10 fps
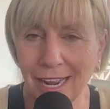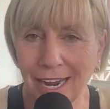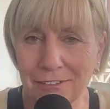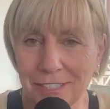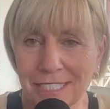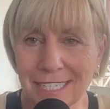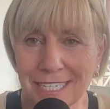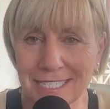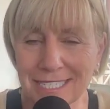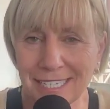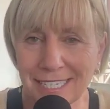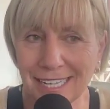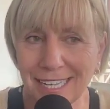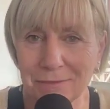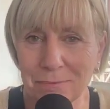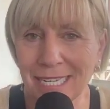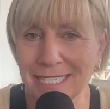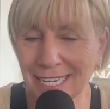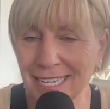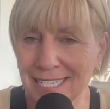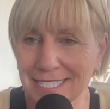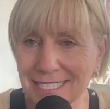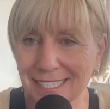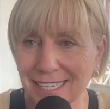I realized my days